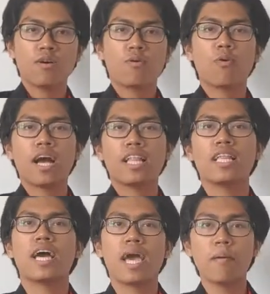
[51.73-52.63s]
While
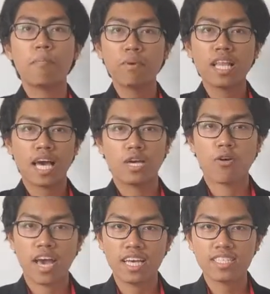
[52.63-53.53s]
Apple
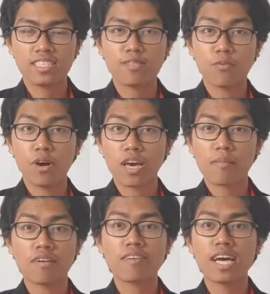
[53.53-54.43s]
iOS
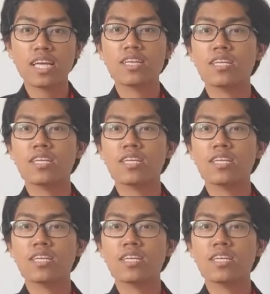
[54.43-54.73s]
vocabulary